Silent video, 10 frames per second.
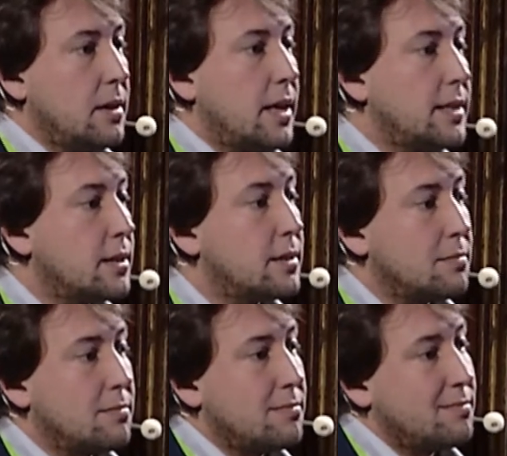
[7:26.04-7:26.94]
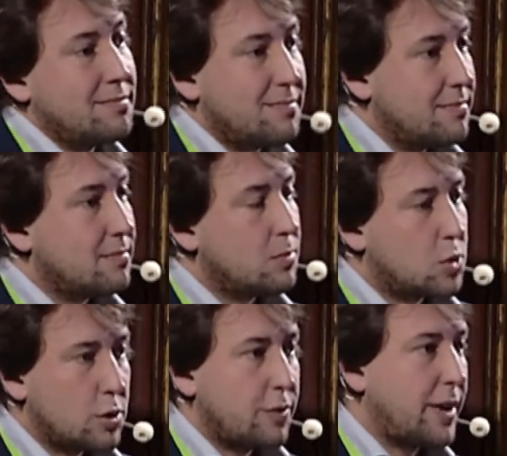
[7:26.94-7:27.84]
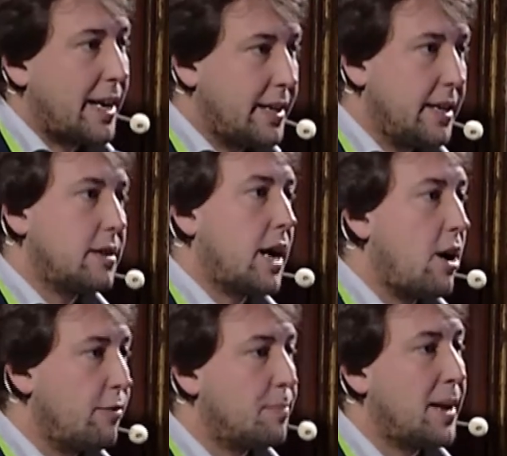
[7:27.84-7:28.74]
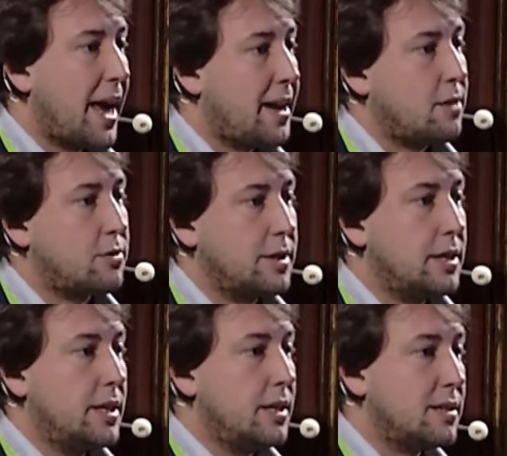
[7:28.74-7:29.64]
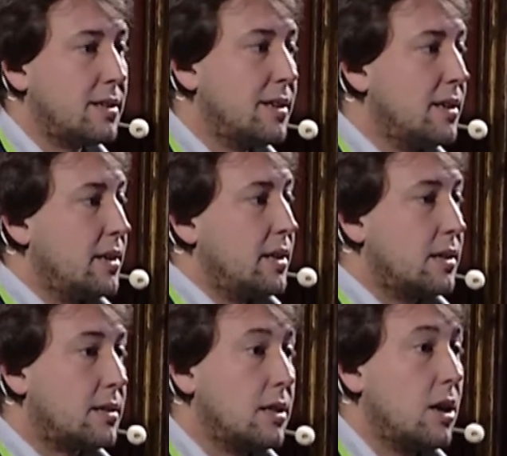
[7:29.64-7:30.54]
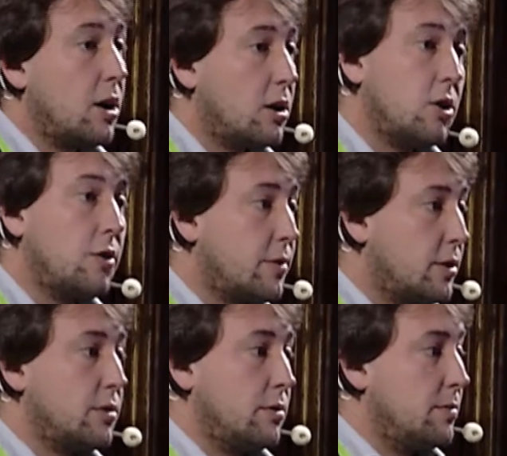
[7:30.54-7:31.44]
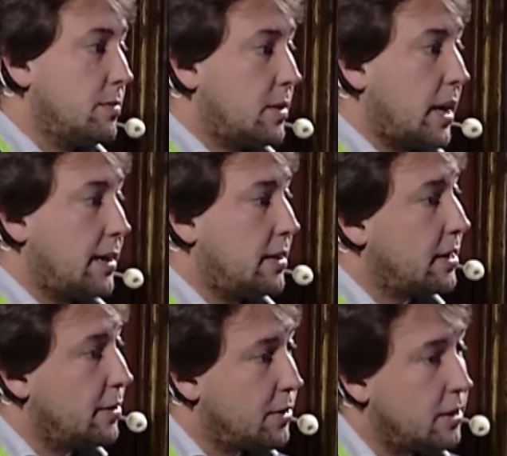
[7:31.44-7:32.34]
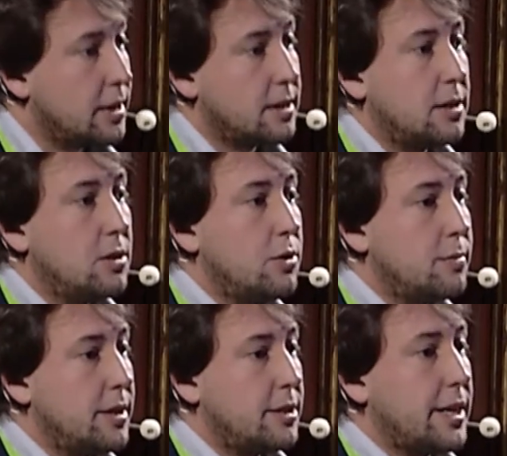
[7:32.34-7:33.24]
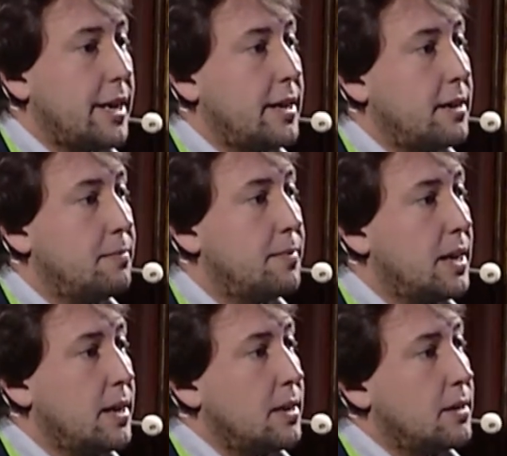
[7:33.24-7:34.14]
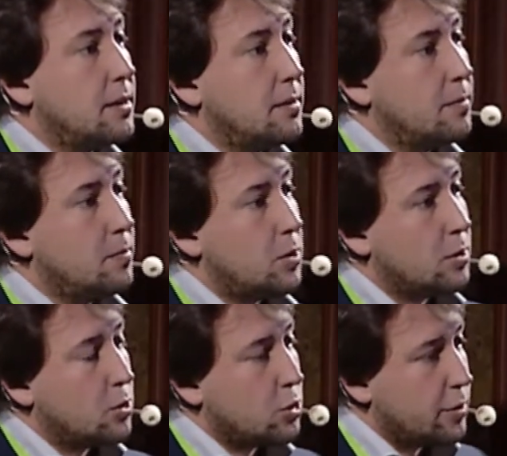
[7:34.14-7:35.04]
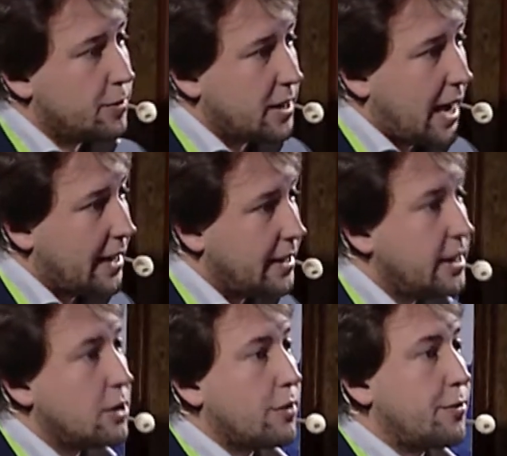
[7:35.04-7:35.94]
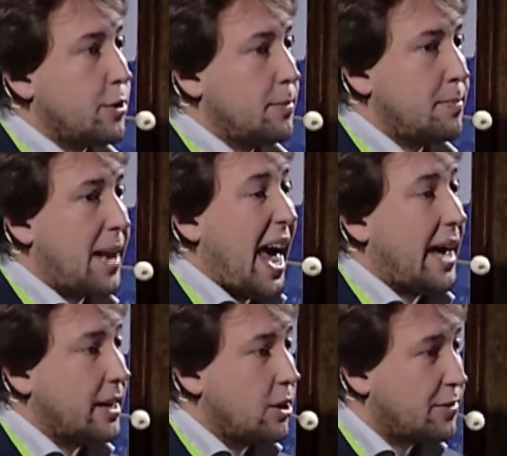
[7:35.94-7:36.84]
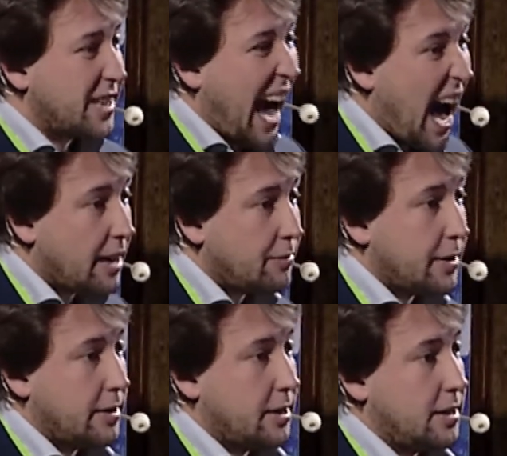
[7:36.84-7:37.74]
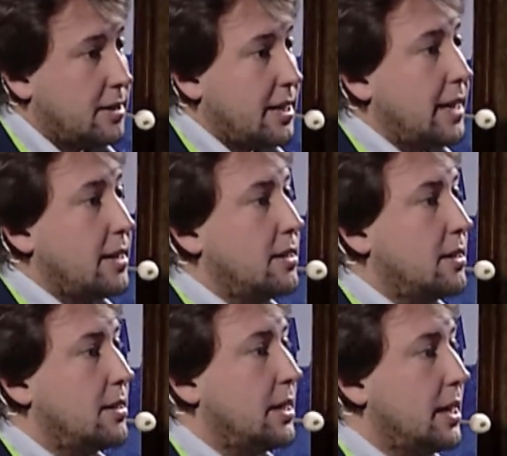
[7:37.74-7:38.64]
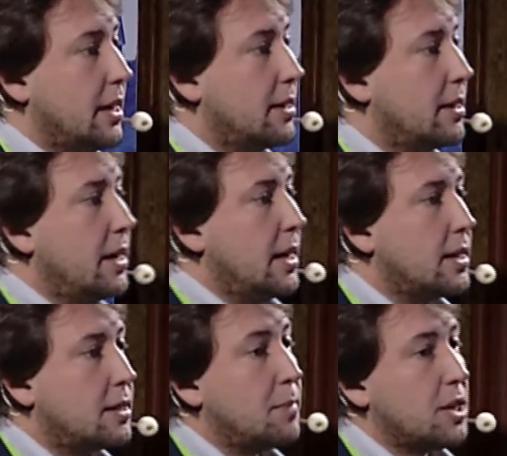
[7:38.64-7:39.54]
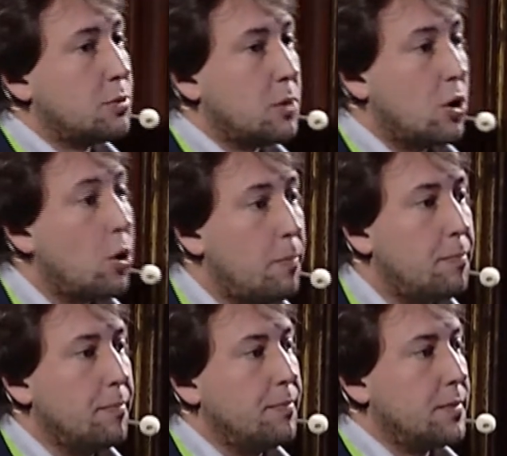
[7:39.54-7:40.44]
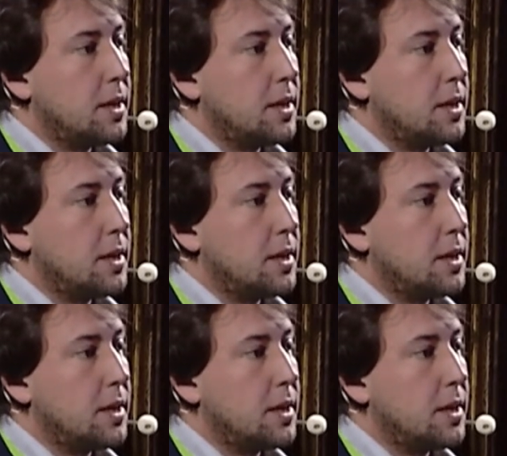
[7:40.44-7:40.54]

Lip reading: And this sort of idea how we plan our cities is long overdue. And if you look at the new urban agenda, the idea of urban planning, of the hardware that is set in the city, is much more open.